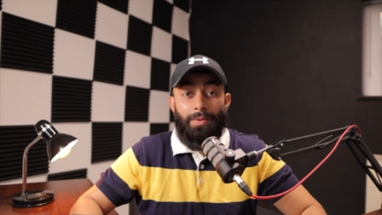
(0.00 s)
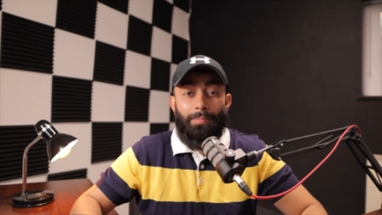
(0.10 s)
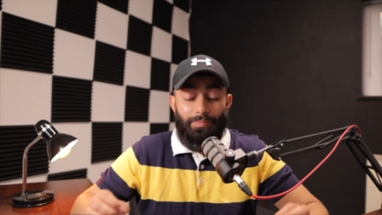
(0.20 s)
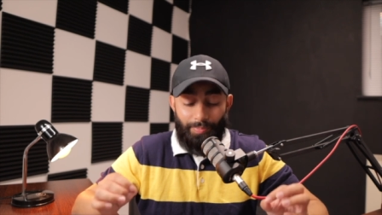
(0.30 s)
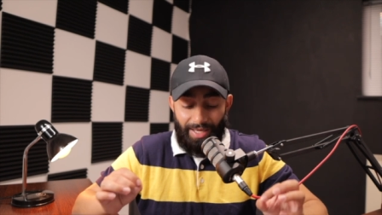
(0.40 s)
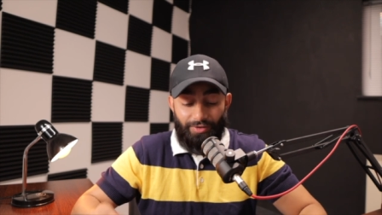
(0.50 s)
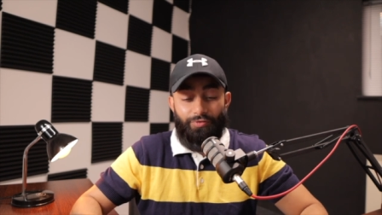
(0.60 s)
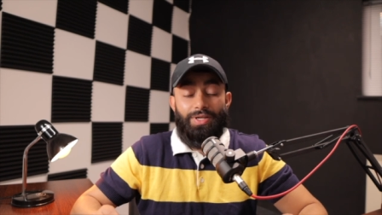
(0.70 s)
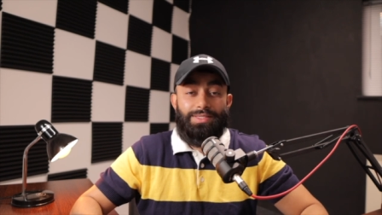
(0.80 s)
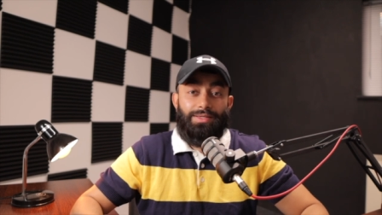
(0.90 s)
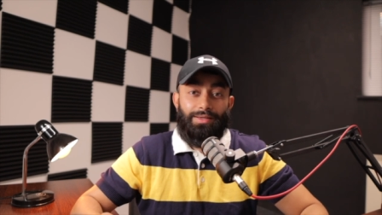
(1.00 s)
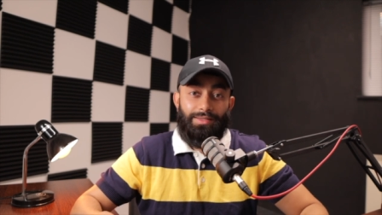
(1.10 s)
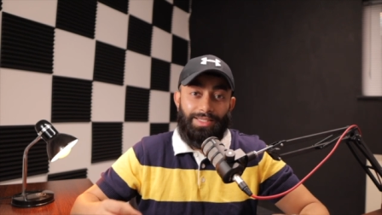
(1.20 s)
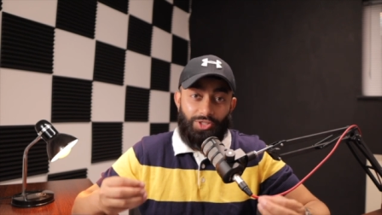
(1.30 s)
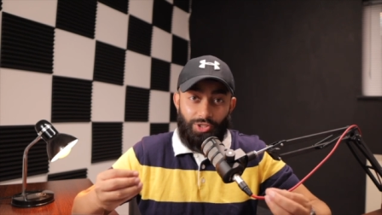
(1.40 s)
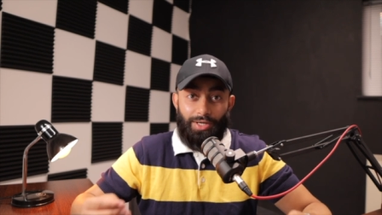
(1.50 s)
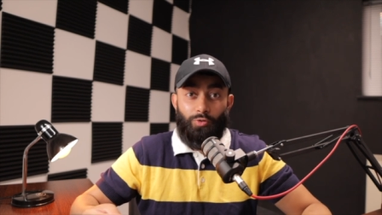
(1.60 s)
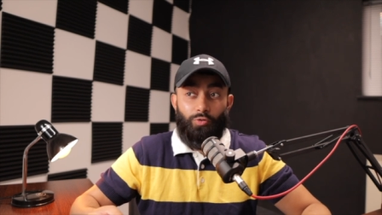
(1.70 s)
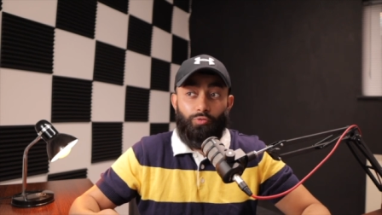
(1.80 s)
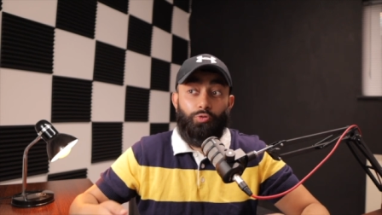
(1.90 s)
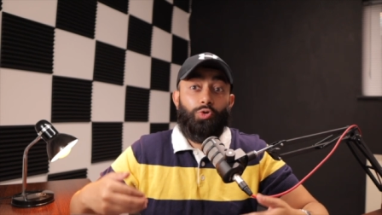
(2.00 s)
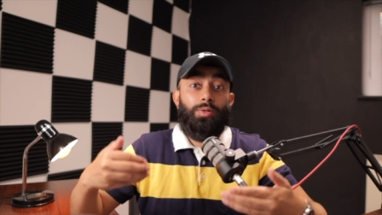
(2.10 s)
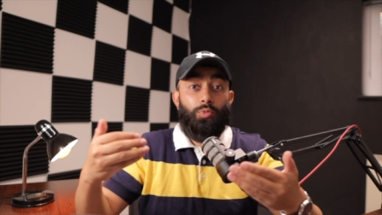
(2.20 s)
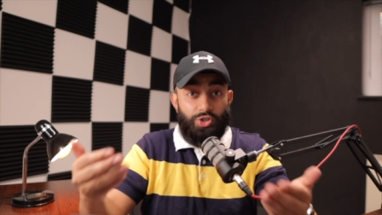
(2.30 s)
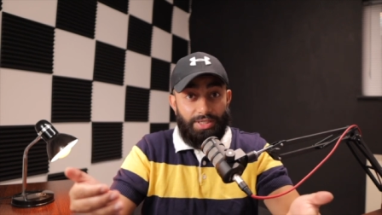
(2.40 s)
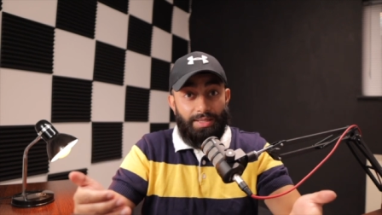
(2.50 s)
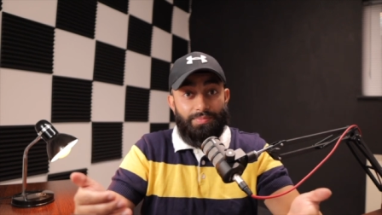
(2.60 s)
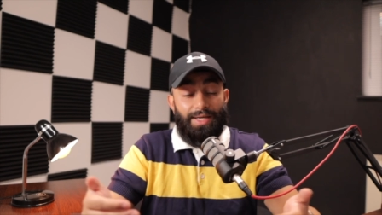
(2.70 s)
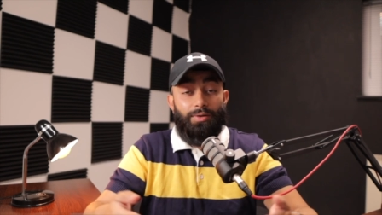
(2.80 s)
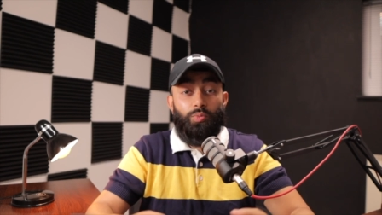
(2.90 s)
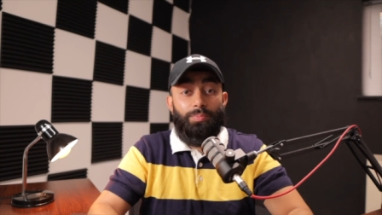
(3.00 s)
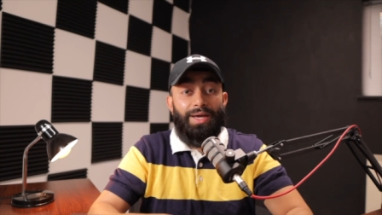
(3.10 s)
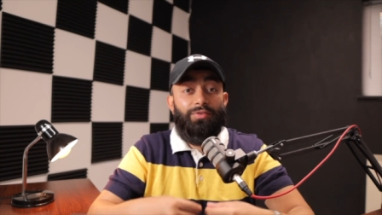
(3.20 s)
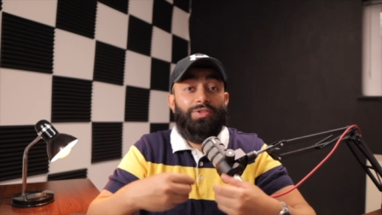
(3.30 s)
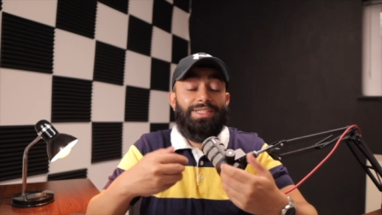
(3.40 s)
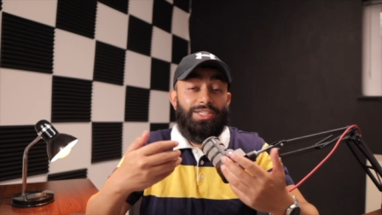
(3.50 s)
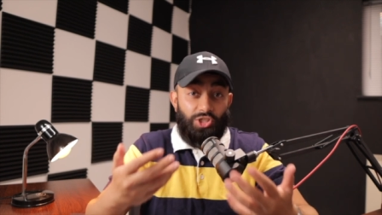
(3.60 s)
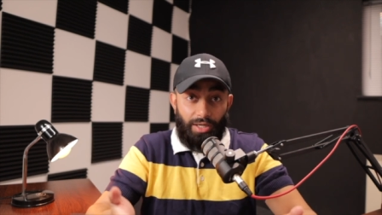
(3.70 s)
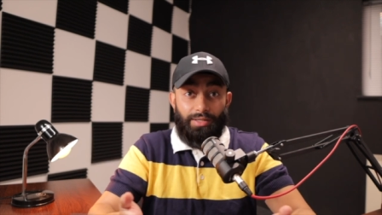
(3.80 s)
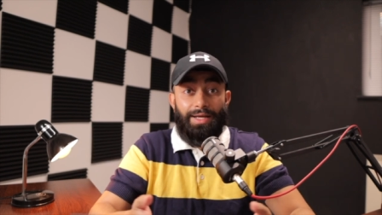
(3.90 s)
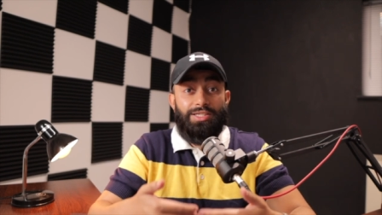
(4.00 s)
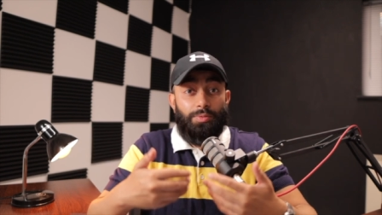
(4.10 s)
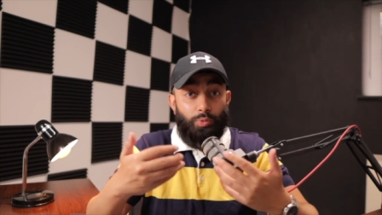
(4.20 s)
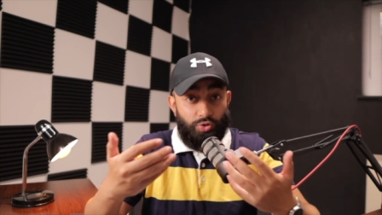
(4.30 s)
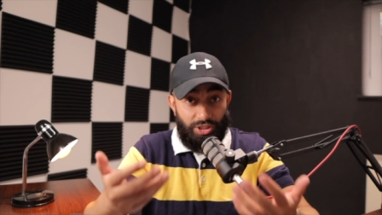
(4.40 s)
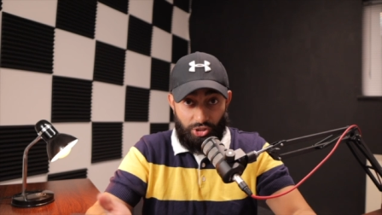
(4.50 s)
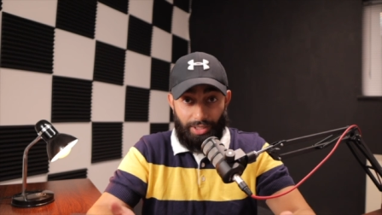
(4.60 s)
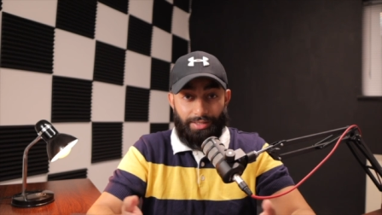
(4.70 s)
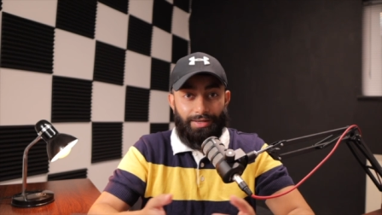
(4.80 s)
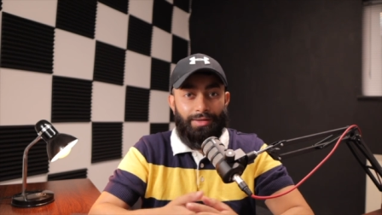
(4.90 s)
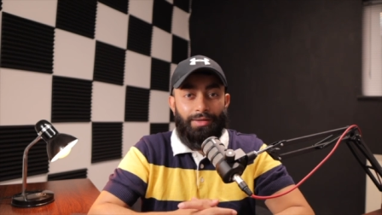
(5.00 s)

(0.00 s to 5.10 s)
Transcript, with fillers: benefit this channel for the Muslims and we benefit each other and support each other.